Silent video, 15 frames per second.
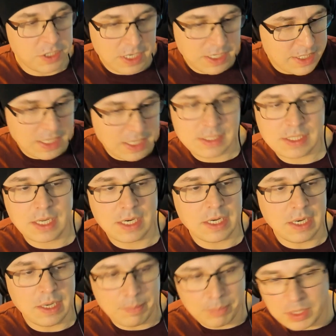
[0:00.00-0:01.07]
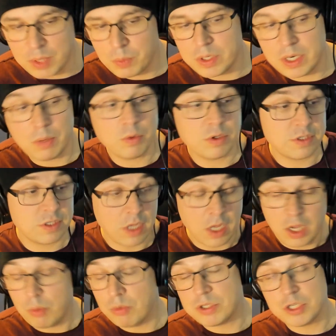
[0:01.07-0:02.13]
and I tested it and I played with it, and was
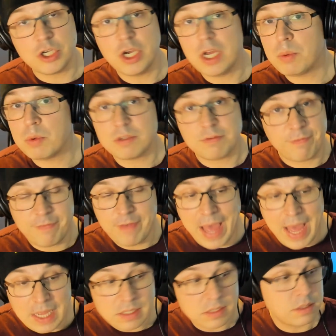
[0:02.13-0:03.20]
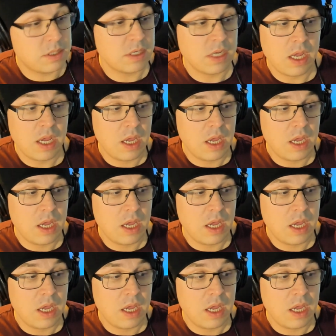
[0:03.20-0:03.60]
good. It was fast.